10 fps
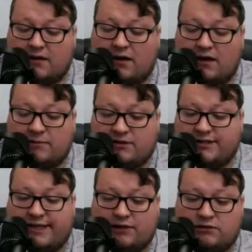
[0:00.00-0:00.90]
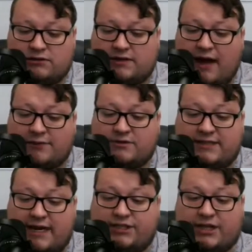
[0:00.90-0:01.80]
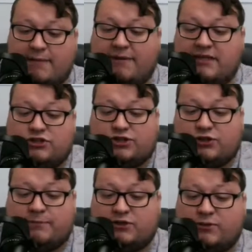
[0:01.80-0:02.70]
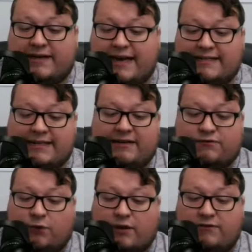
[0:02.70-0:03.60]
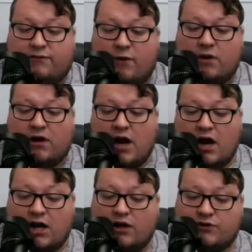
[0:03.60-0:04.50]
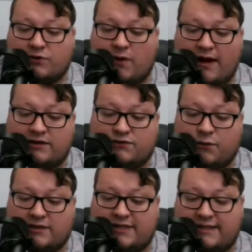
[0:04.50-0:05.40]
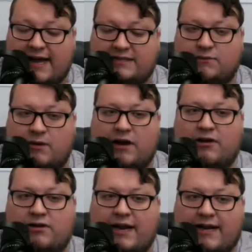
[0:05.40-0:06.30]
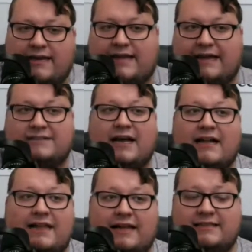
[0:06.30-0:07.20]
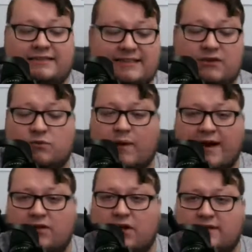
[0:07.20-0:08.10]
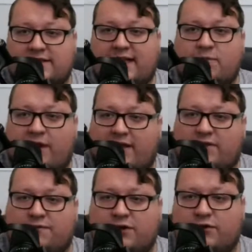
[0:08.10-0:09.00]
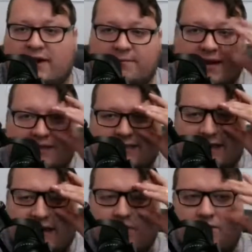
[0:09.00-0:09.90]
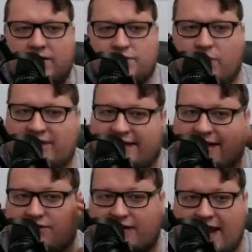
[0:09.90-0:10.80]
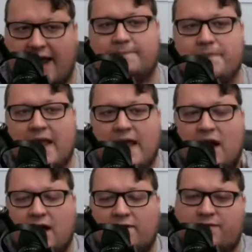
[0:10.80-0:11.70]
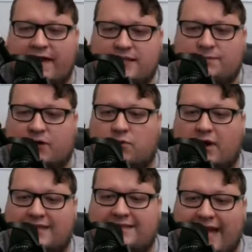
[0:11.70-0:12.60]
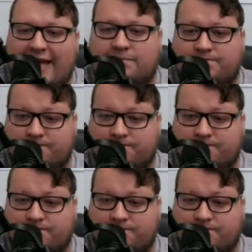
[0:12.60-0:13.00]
an emergency use authorization. I mean, shoot, between 19 and 44, countrywide is 14,180 deaths. That is still right along the same way the flu. And I made this point the other day on Facebook where I said